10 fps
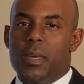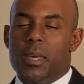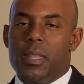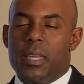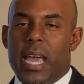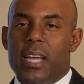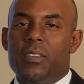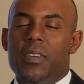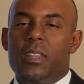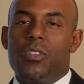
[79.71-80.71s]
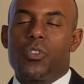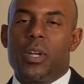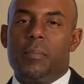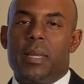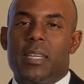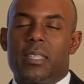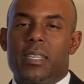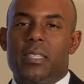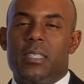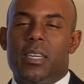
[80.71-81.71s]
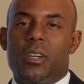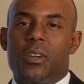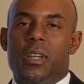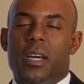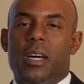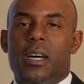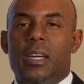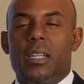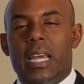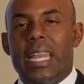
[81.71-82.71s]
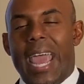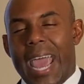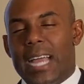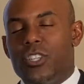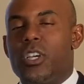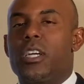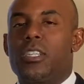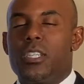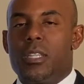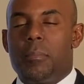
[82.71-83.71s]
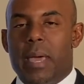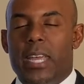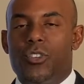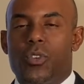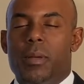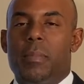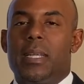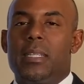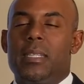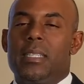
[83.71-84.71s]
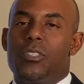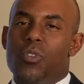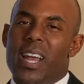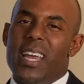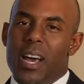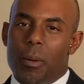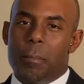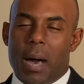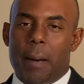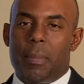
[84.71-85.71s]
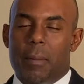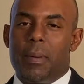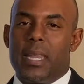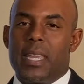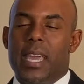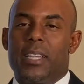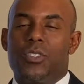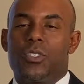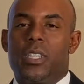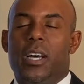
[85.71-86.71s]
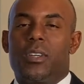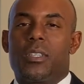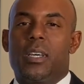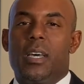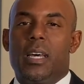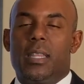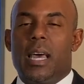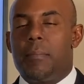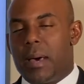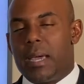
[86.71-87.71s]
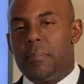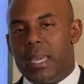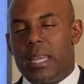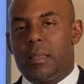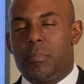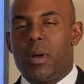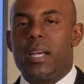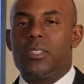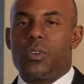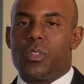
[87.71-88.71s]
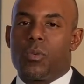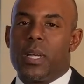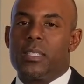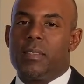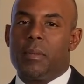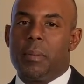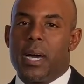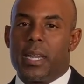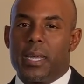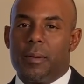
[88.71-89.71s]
The adjuvant treatment is considered an adjunct to the main treatment to try to help mop up any cancer cells that might be in the breast or the rest of the body.